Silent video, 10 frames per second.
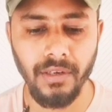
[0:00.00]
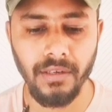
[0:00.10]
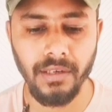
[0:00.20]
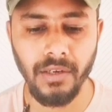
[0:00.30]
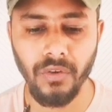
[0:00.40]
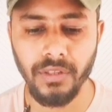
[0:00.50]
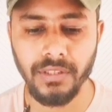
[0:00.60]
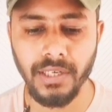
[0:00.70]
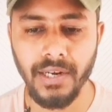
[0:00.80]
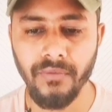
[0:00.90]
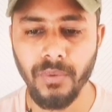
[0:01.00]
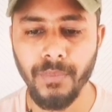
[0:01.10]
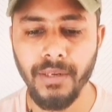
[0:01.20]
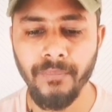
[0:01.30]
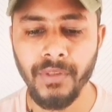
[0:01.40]
I will click on this write for
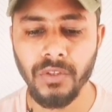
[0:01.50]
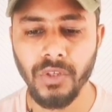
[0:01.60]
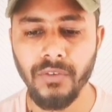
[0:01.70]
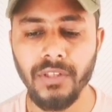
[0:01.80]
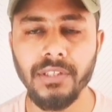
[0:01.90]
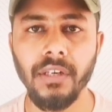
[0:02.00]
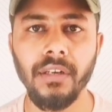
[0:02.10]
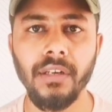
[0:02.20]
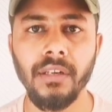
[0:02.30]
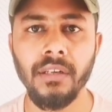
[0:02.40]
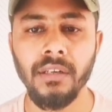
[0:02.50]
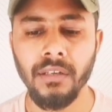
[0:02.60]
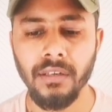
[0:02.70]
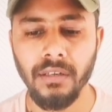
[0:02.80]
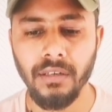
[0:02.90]
me, so it will generate
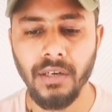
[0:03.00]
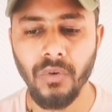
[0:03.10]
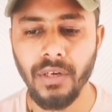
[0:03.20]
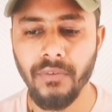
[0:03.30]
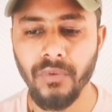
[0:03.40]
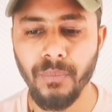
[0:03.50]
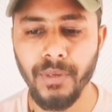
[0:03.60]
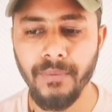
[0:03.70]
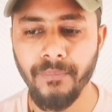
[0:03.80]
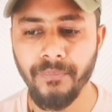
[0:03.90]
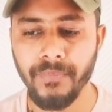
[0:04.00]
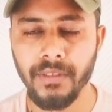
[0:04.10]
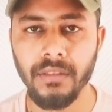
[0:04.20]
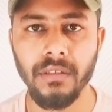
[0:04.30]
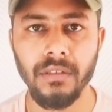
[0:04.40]
outline for me,
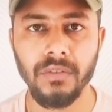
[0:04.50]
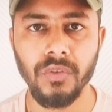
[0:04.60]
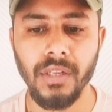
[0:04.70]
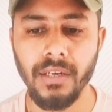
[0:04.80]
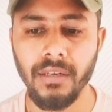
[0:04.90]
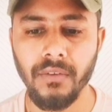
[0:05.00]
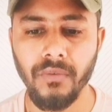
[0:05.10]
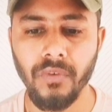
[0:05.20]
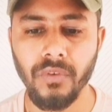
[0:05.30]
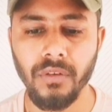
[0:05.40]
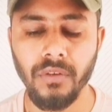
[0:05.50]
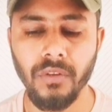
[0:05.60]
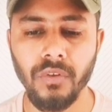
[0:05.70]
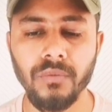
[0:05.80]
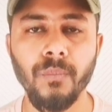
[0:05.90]
so that
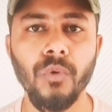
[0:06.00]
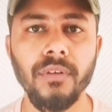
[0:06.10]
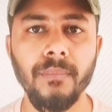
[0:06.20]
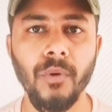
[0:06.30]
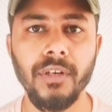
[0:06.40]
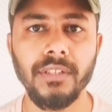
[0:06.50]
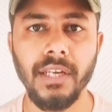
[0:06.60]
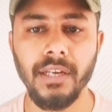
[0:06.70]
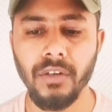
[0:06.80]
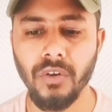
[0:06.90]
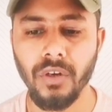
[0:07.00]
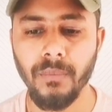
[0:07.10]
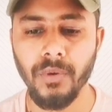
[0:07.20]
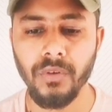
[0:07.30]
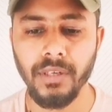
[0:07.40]
on those points I can talk
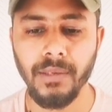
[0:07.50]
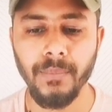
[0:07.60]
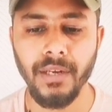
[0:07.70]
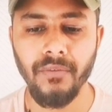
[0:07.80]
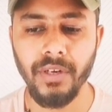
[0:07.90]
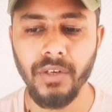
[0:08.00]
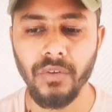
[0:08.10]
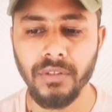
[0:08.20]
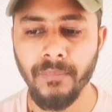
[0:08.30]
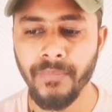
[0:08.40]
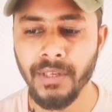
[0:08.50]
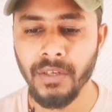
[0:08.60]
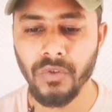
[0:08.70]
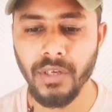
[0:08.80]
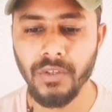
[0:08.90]
about in my videos.
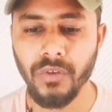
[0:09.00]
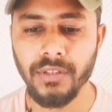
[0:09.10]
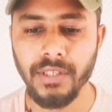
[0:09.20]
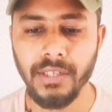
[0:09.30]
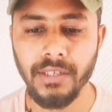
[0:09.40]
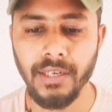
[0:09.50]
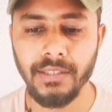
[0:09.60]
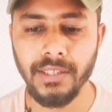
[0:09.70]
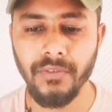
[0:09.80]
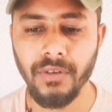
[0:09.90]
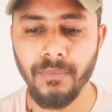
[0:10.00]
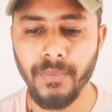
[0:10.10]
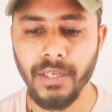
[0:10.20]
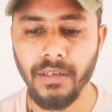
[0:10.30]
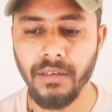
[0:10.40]
So as you can see, it has given
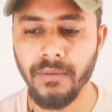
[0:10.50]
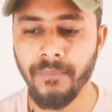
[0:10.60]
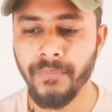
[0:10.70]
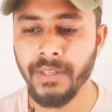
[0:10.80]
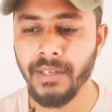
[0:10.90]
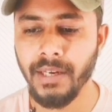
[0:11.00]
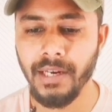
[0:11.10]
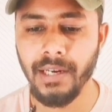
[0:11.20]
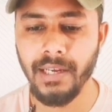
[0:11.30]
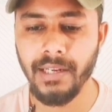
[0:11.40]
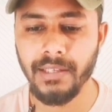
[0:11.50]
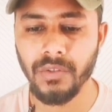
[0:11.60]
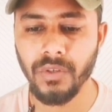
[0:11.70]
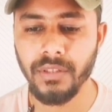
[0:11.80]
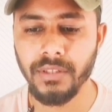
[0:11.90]
me a headline,
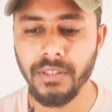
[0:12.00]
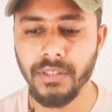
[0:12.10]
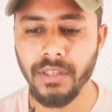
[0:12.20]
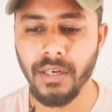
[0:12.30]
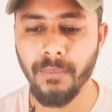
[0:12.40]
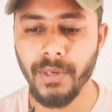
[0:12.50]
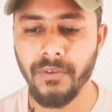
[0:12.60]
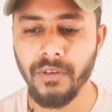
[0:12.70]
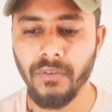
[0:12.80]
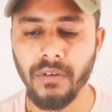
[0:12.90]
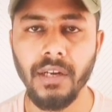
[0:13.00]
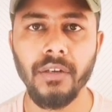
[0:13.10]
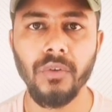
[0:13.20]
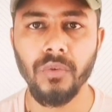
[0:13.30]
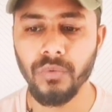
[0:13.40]
as you can see, the complete
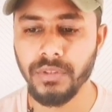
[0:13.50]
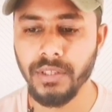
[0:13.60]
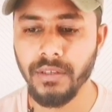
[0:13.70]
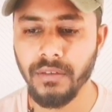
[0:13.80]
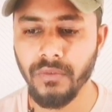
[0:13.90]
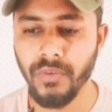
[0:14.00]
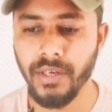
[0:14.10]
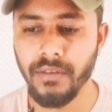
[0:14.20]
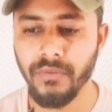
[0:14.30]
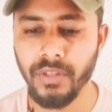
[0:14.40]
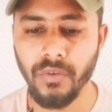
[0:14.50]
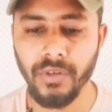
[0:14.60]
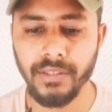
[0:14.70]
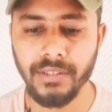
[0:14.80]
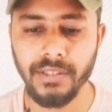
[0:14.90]
guide to losing weight
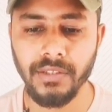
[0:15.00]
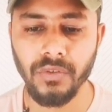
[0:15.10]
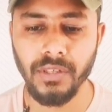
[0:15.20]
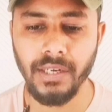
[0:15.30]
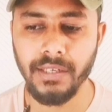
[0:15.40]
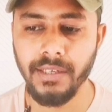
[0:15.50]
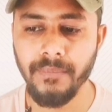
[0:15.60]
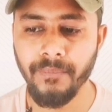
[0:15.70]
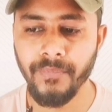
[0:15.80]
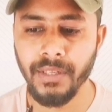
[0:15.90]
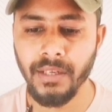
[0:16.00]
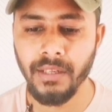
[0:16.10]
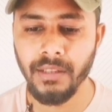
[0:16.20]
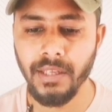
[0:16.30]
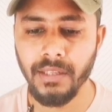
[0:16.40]
without exercise or dieting.
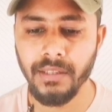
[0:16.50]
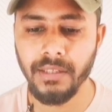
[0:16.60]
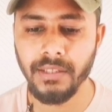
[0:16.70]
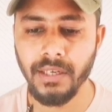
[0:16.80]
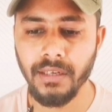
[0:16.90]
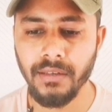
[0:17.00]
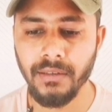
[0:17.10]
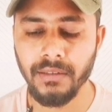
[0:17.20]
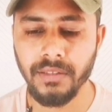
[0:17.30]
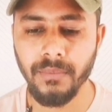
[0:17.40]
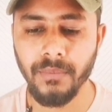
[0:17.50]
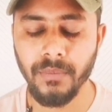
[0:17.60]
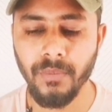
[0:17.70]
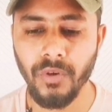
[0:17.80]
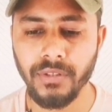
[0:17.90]
Then these are
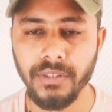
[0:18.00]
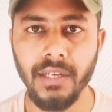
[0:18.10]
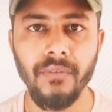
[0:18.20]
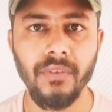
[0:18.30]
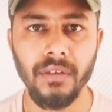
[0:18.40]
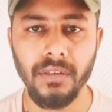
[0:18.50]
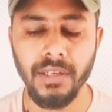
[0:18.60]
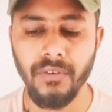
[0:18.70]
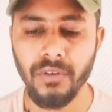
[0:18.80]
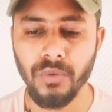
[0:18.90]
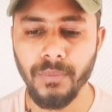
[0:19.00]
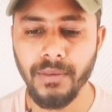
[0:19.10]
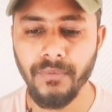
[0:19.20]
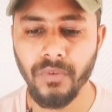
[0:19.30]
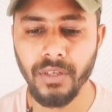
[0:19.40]
some points they have given to me.